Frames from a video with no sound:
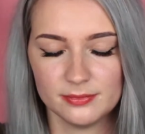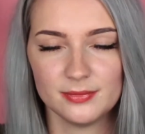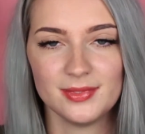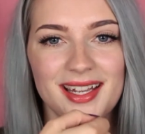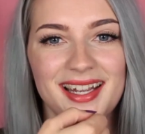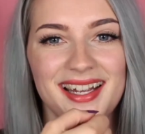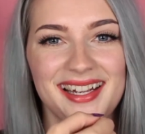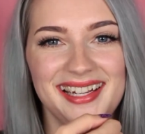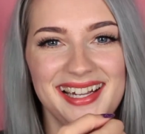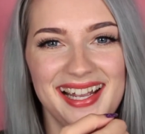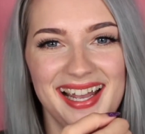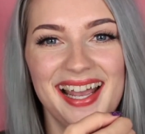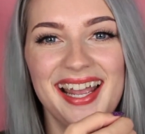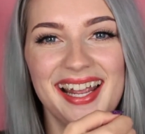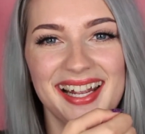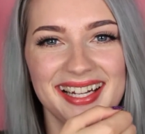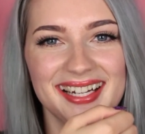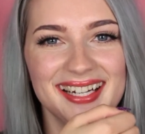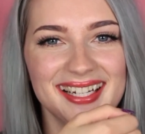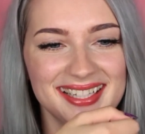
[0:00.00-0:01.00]
Yeah,
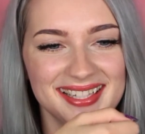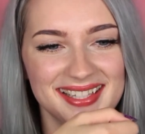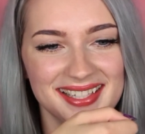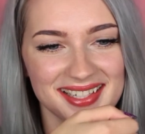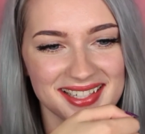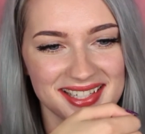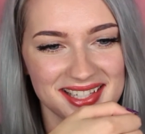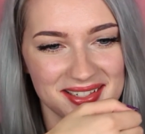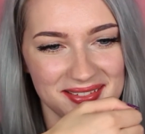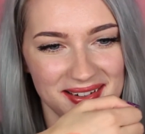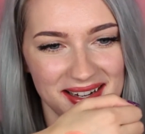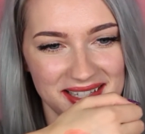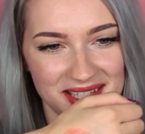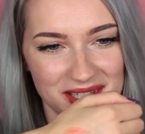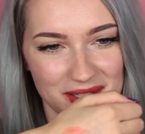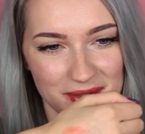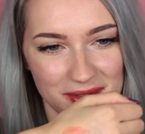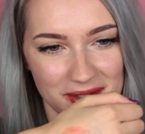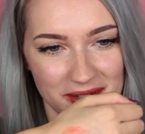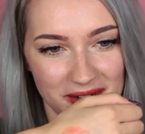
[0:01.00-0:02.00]
it, it does
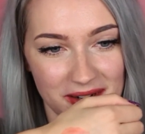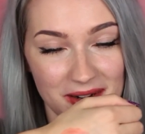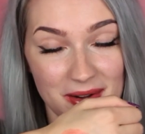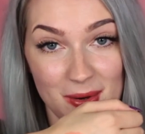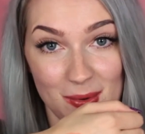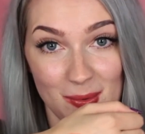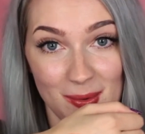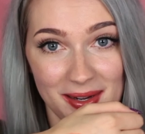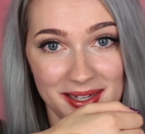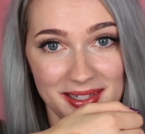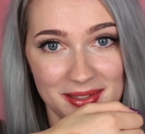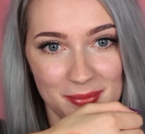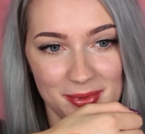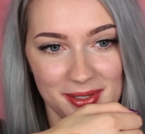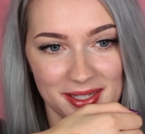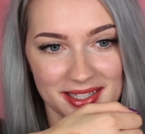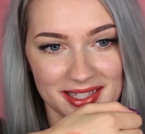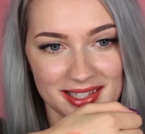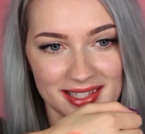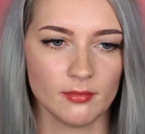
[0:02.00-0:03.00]
transfer quite a
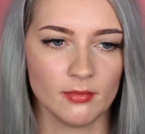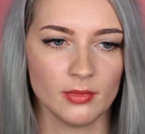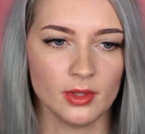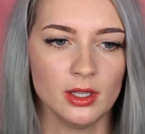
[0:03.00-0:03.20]
bit.